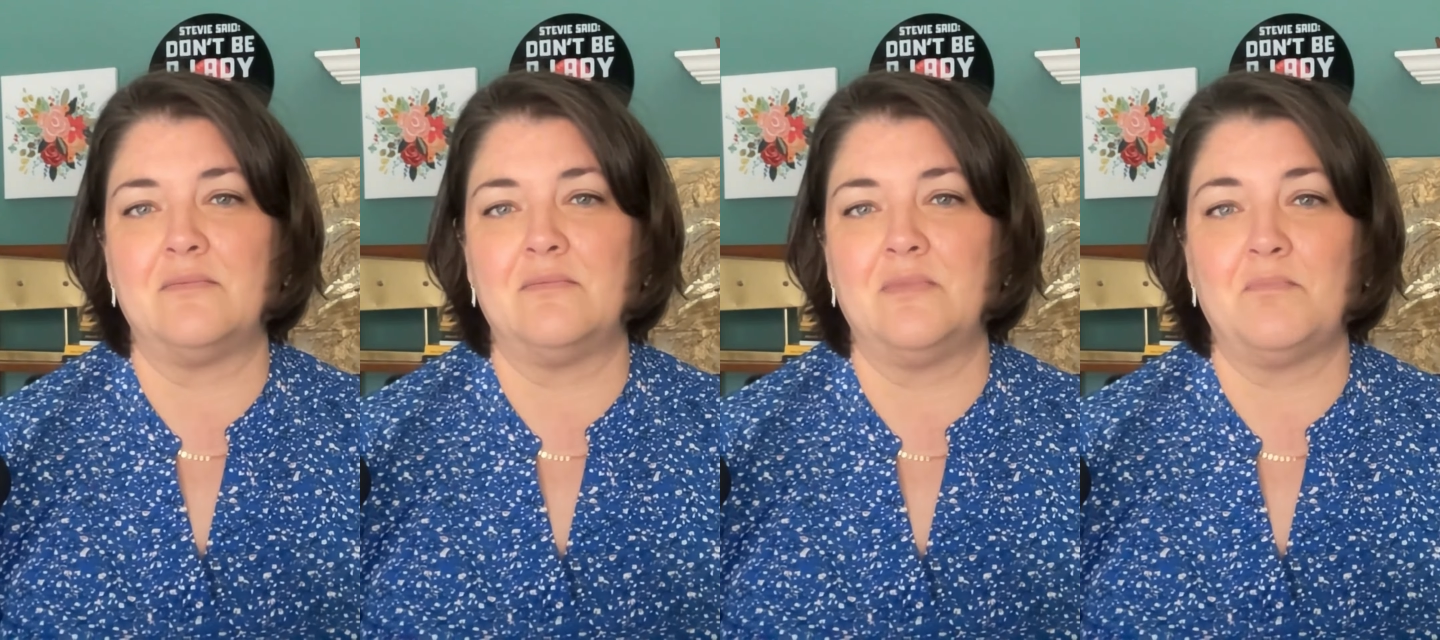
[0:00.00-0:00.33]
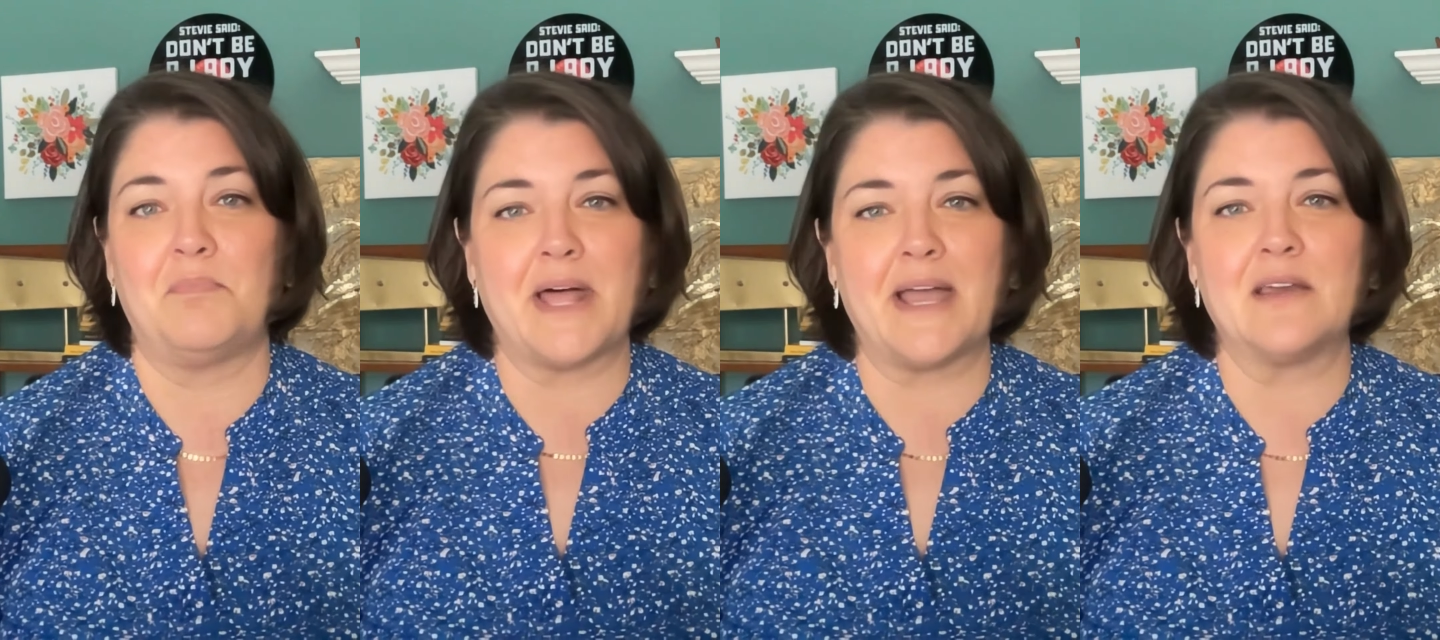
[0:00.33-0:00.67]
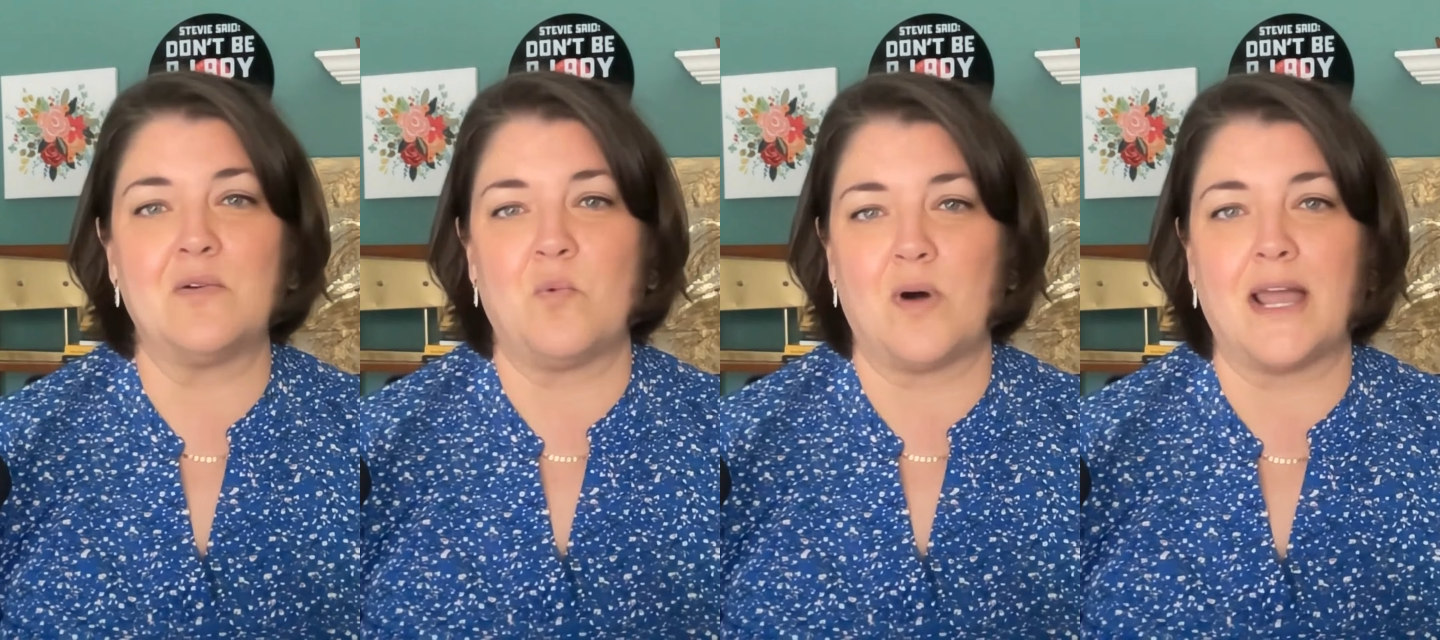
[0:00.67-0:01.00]
black
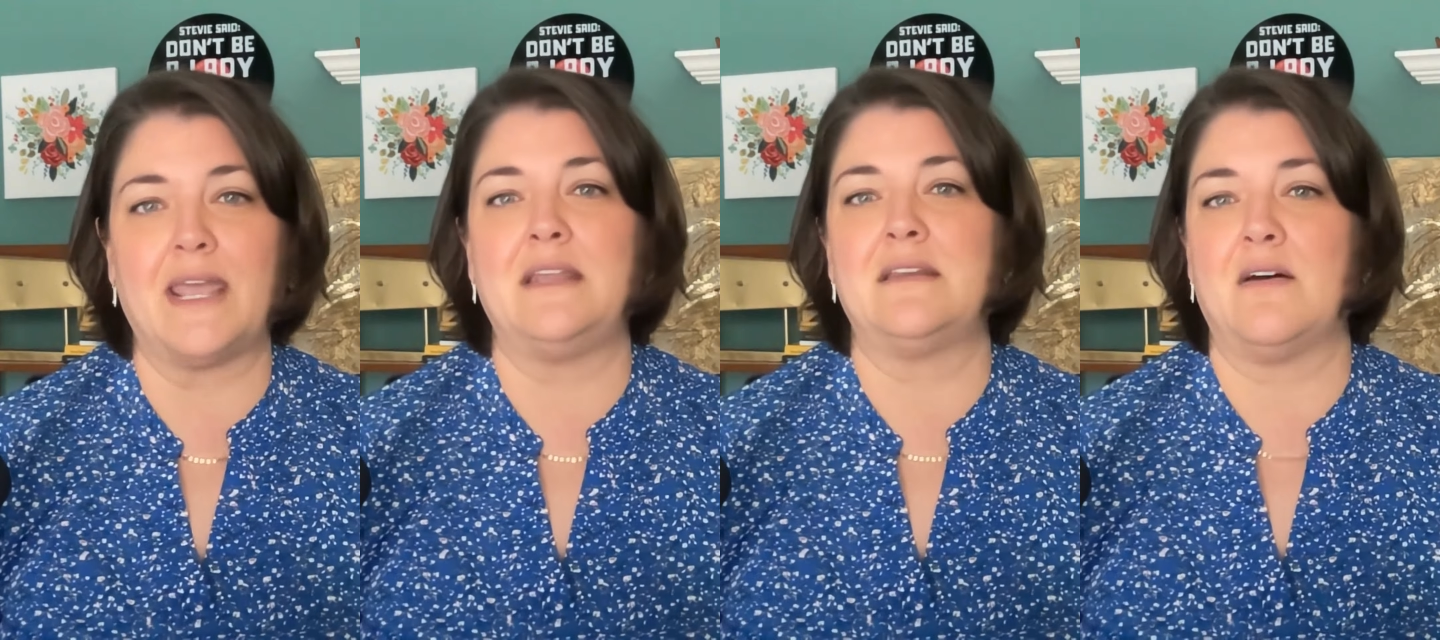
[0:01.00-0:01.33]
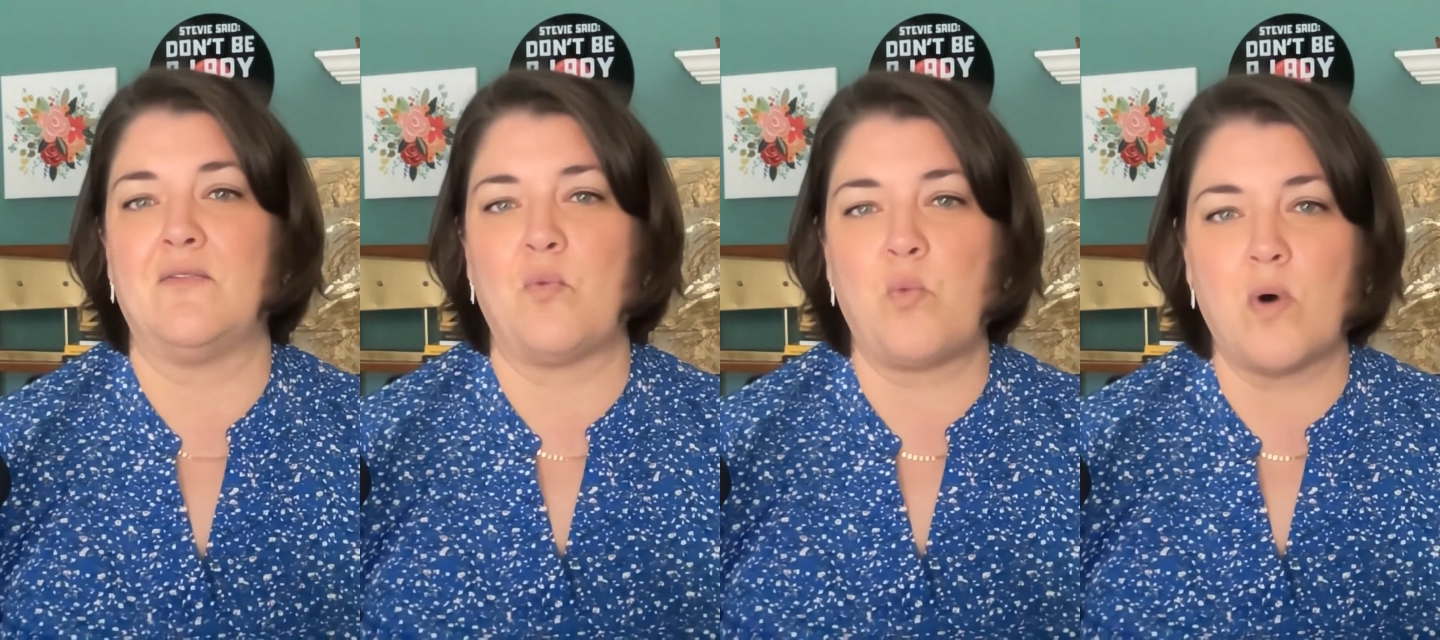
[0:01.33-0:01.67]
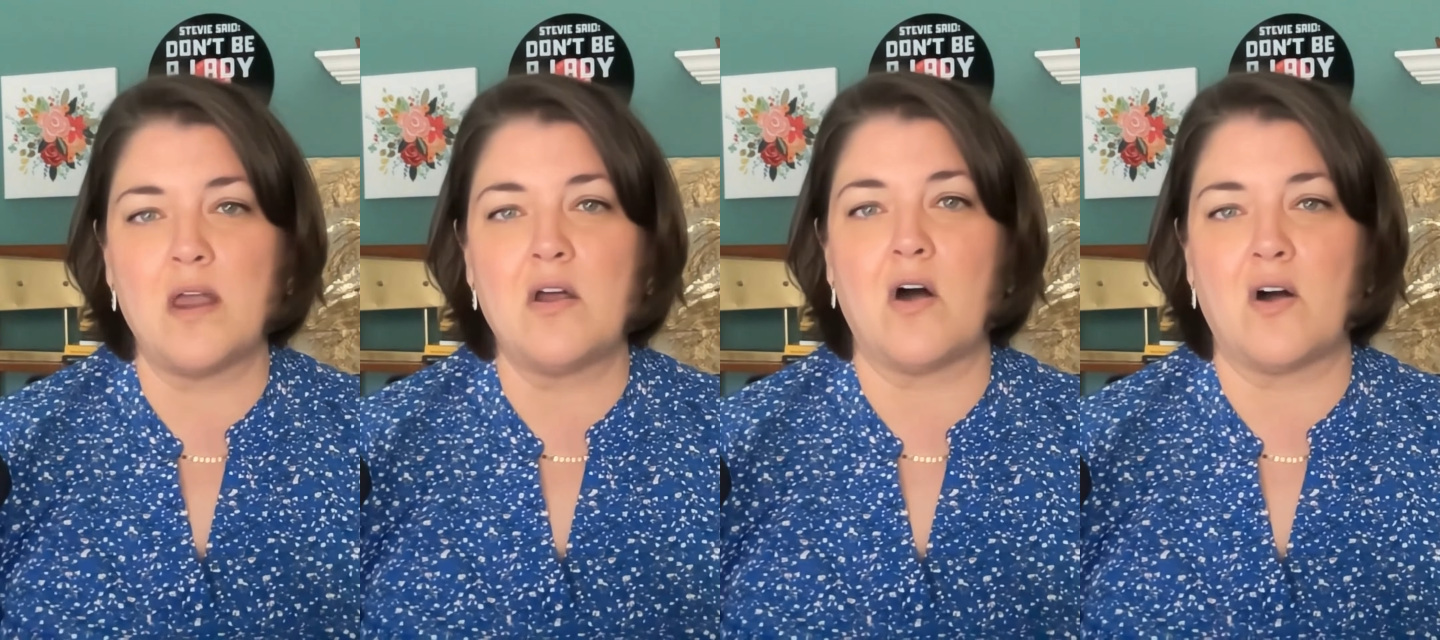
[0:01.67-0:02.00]
and white of
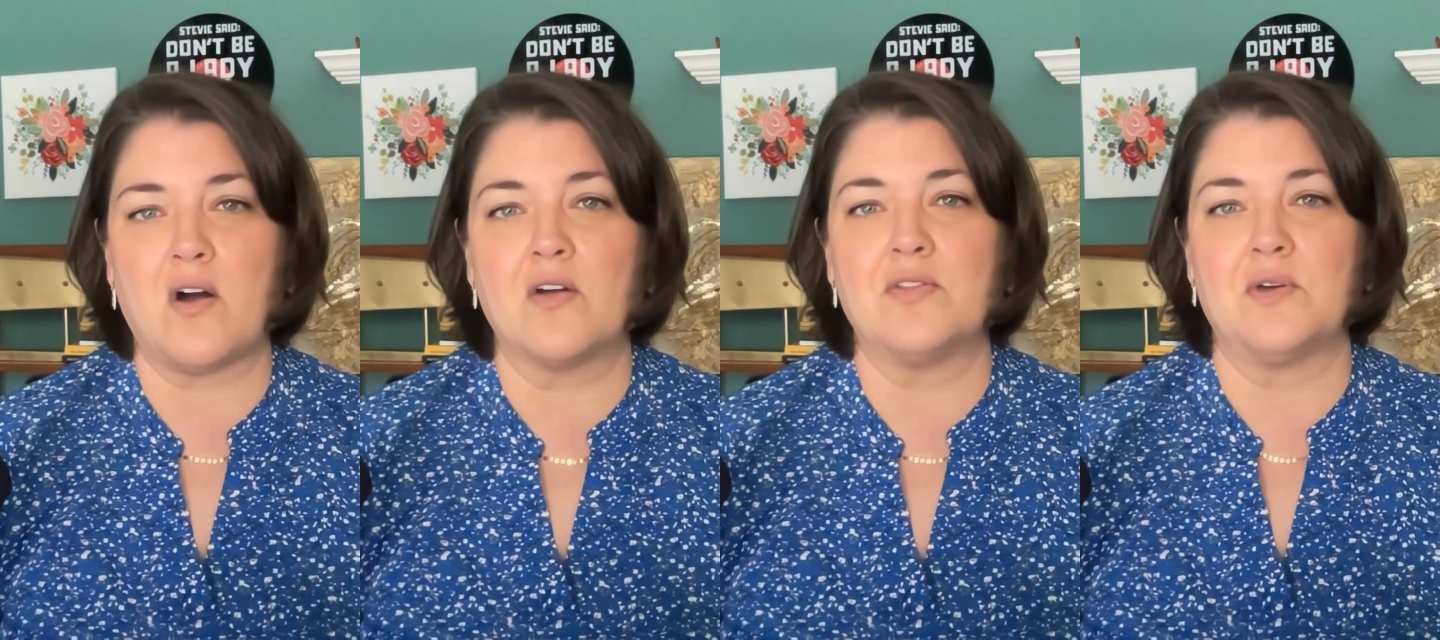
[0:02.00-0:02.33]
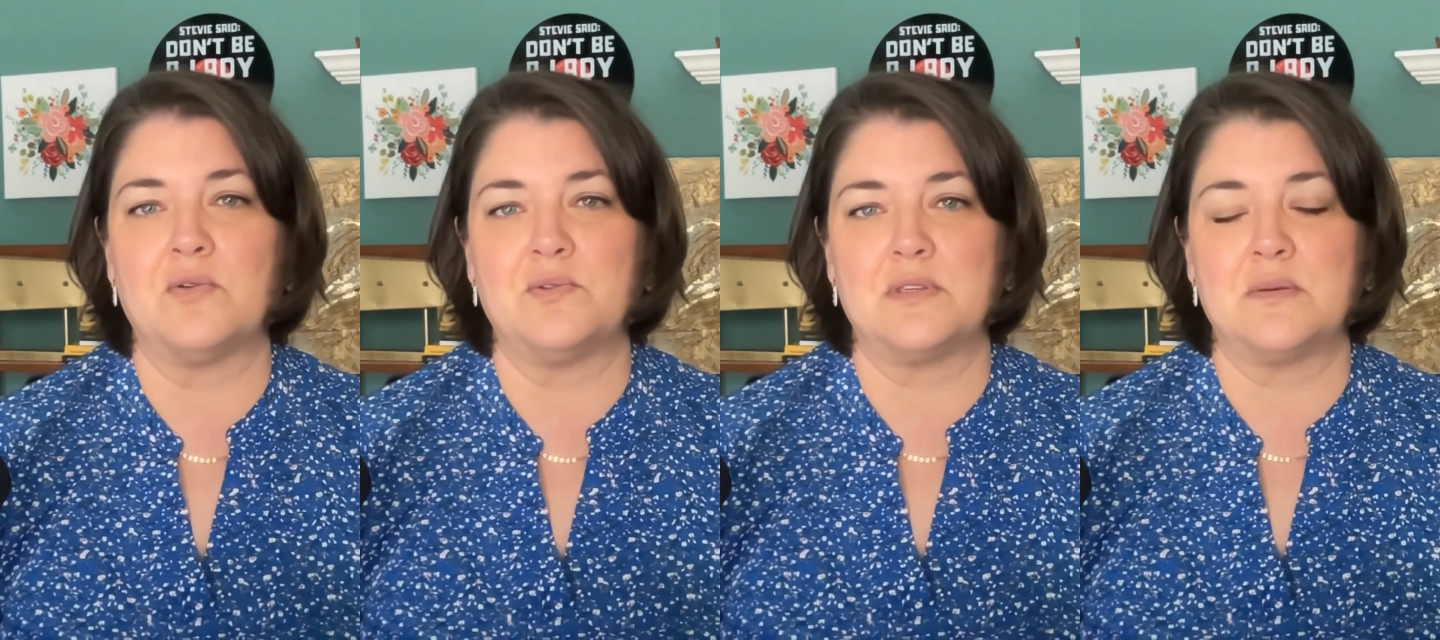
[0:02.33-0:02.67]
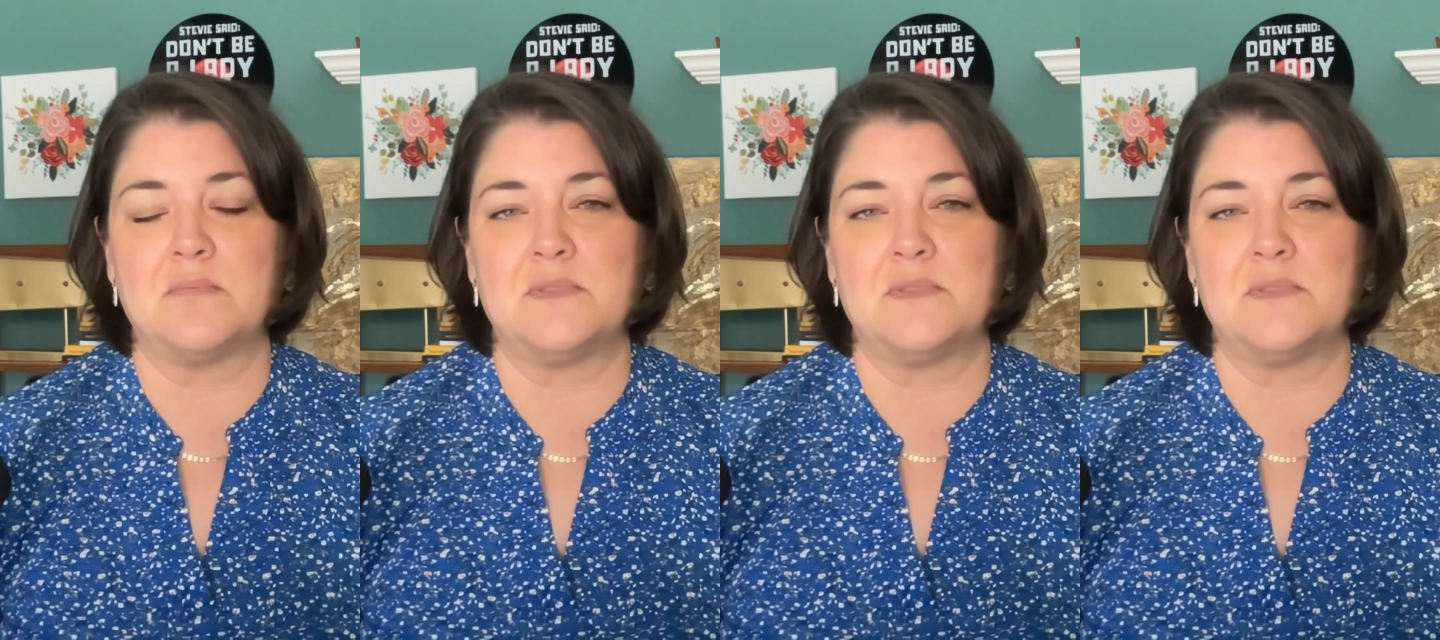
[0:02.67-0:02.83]
what are those